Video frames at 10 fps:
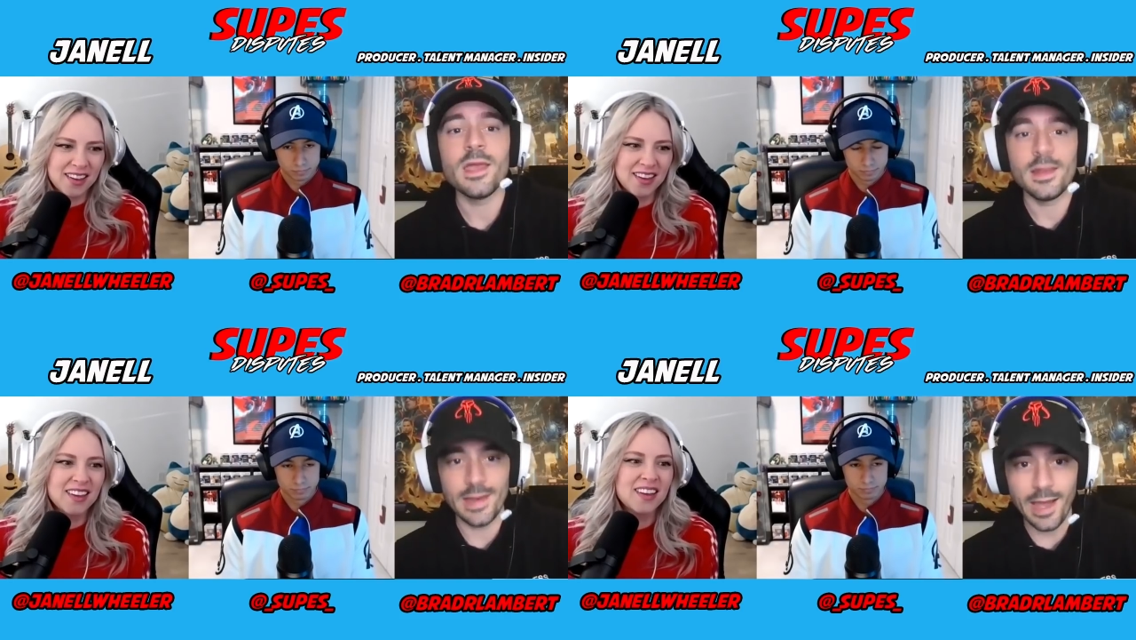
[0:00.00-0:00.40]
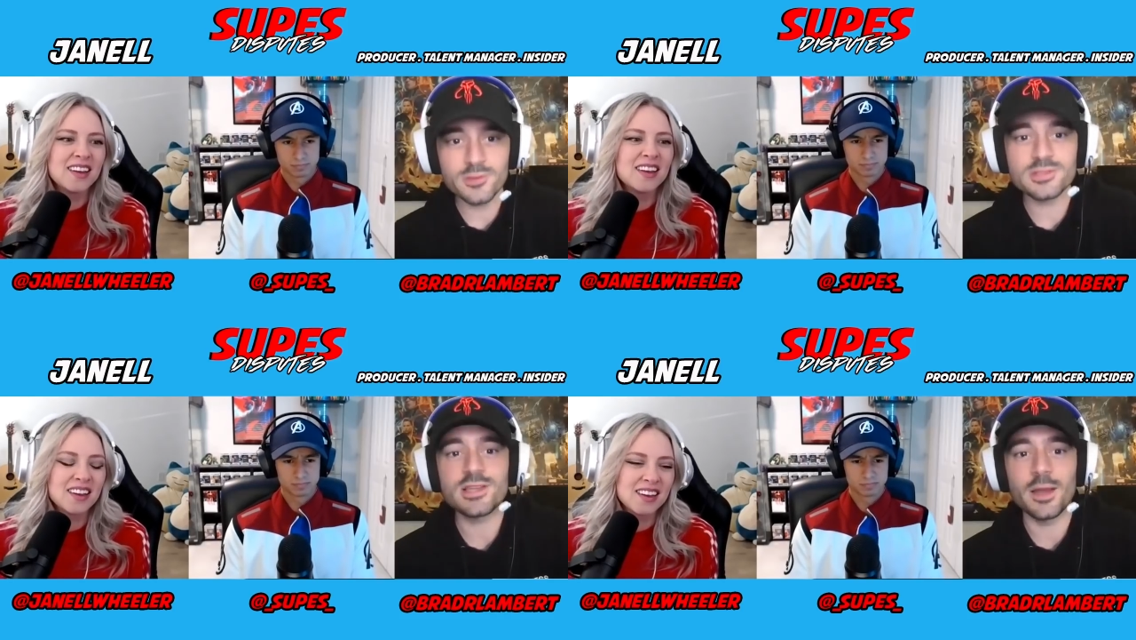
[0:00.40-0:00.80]
Speaker 1: now
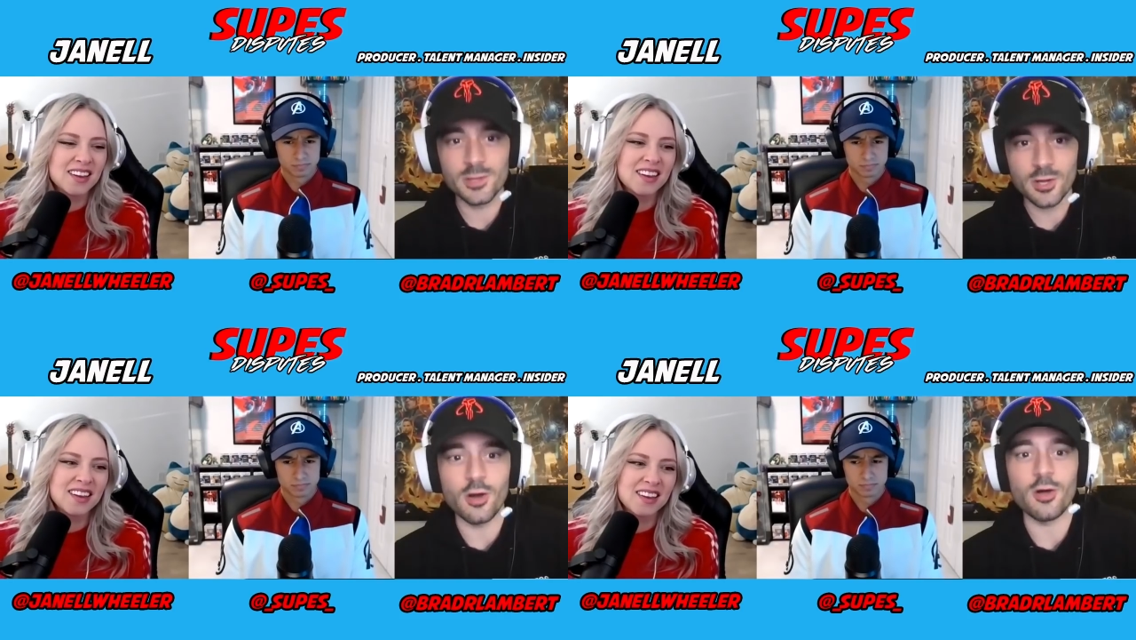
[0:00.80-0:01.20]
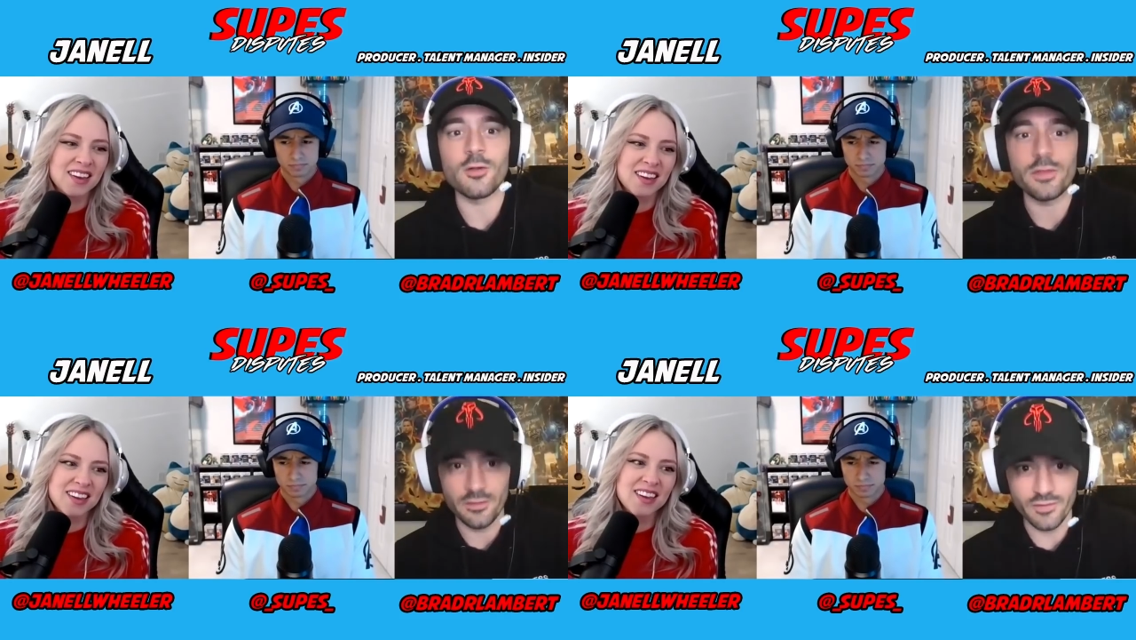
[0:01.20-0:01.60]
it's time to call
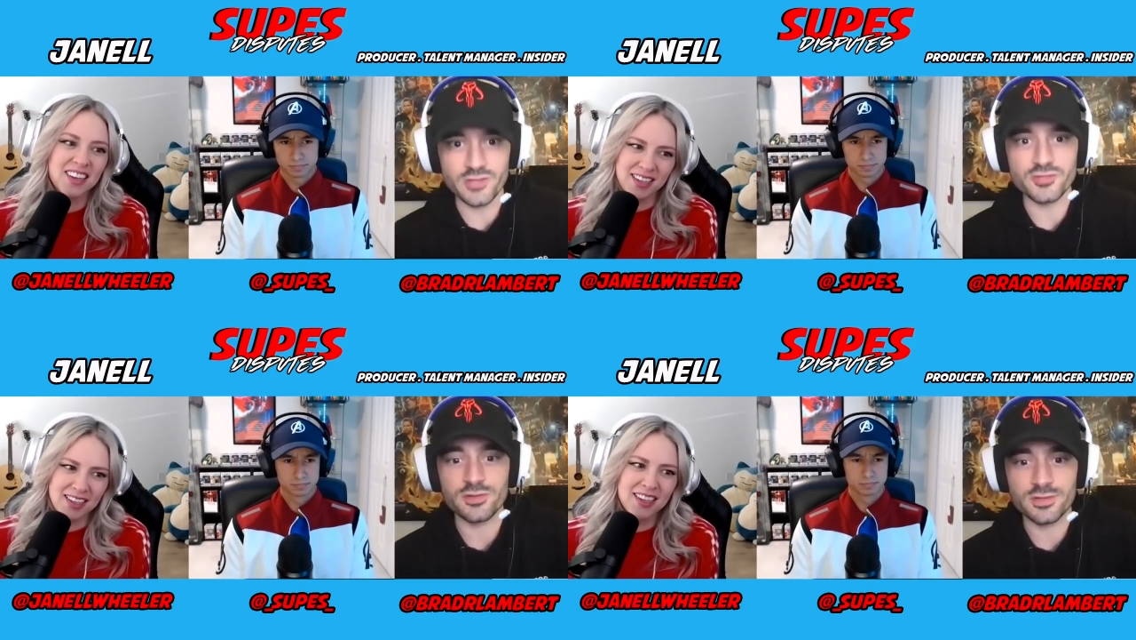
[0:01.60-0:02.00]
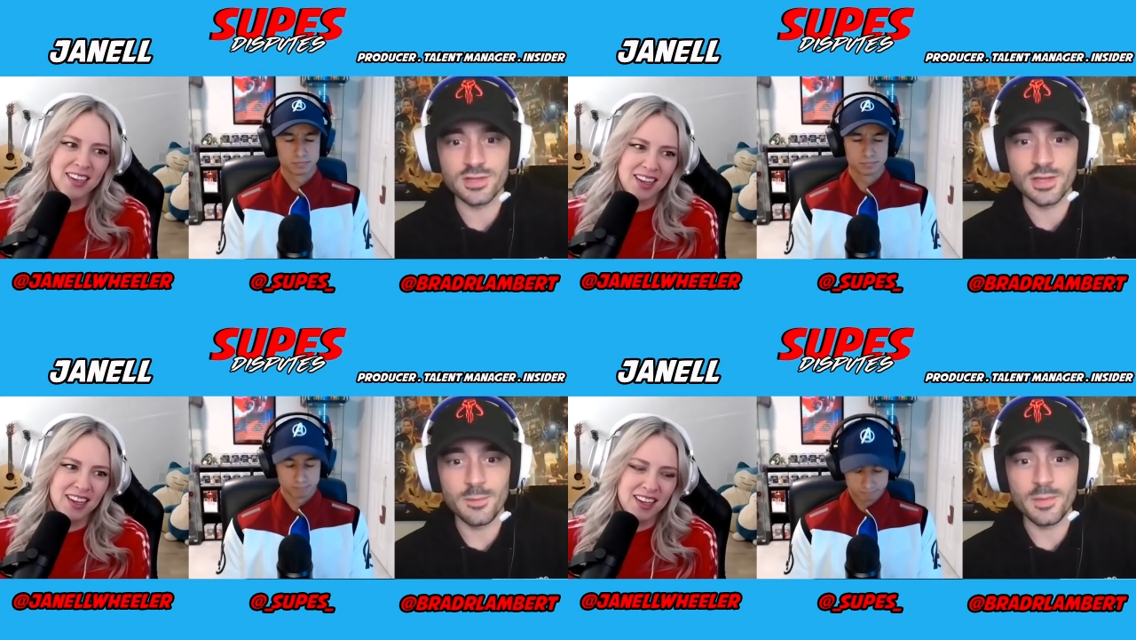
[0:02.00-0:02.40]
the Avengers
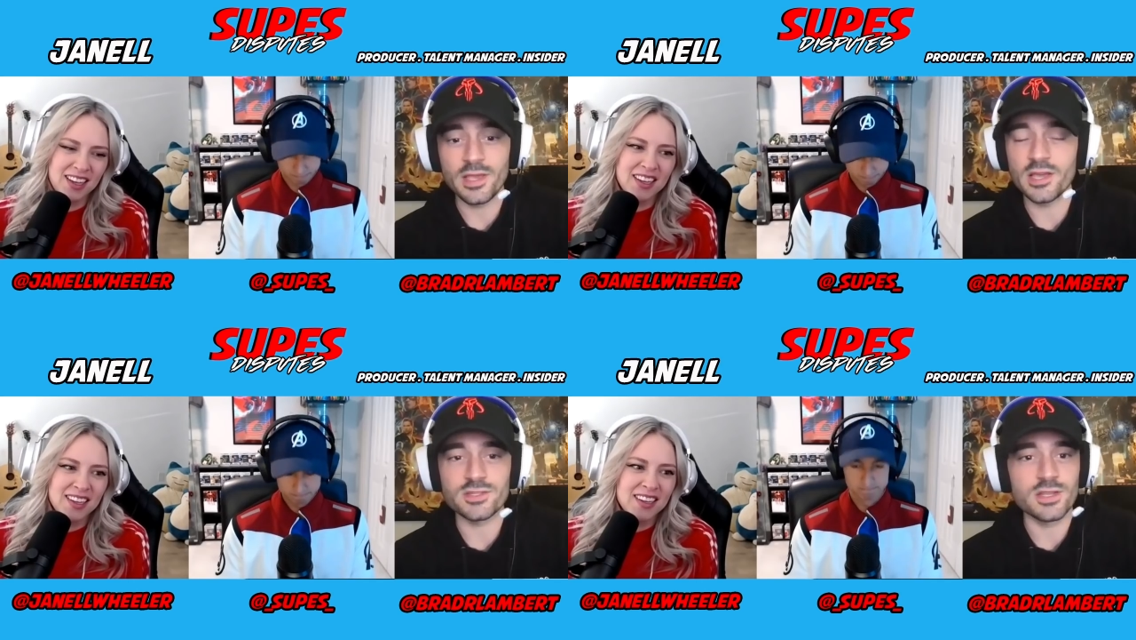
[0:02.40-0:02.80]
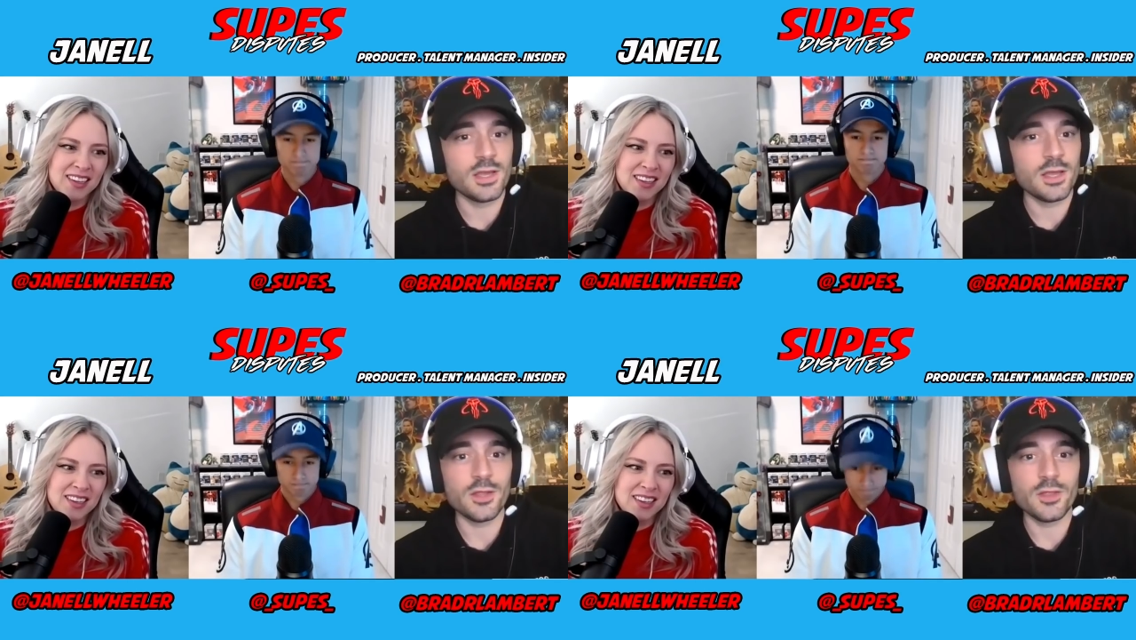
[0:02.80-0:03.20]
because
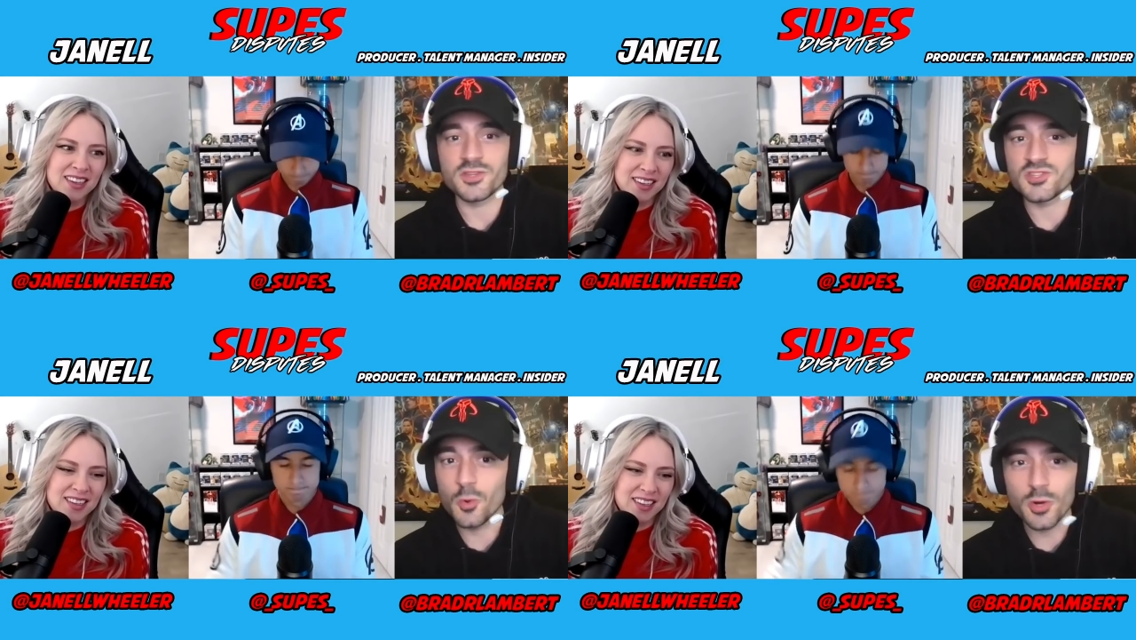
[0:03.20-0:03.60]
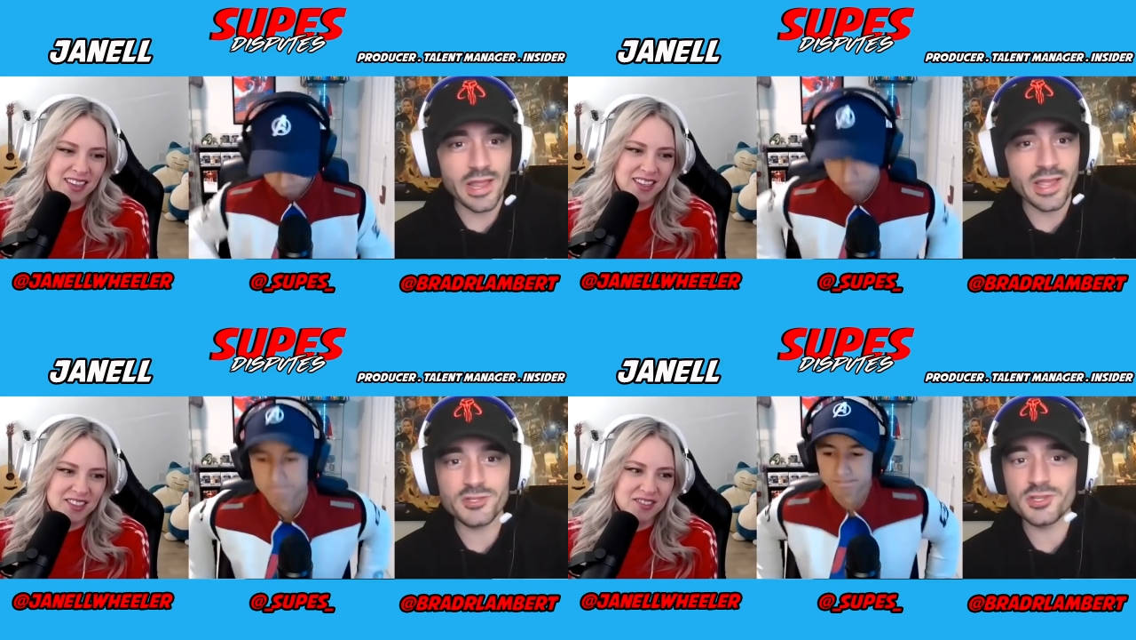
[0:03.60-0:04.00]
sword
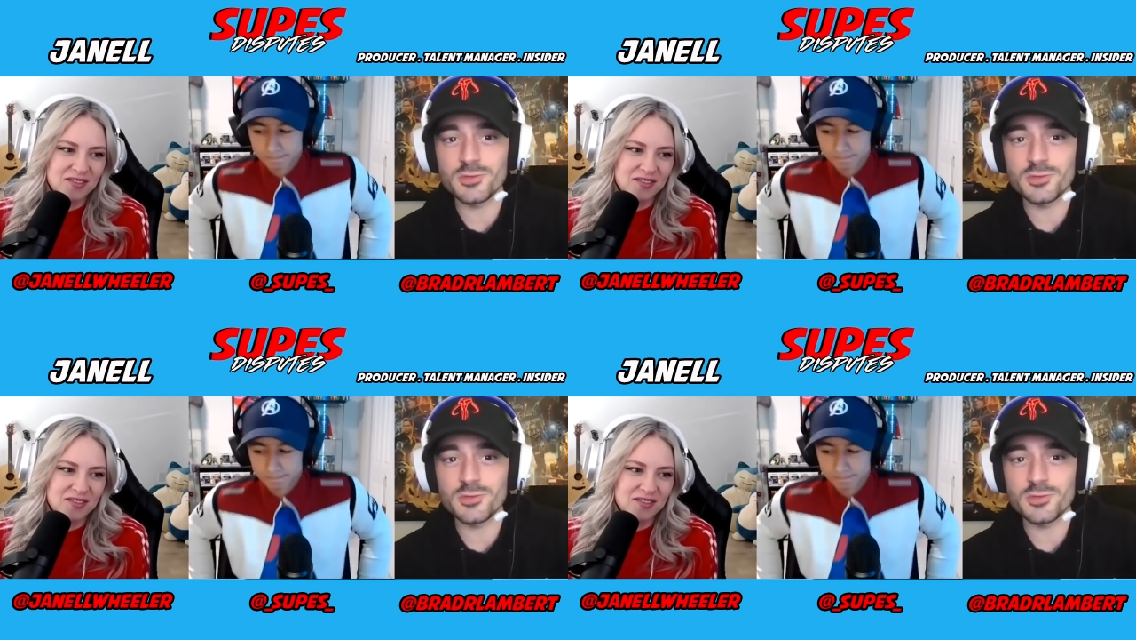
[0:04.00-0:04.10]
agents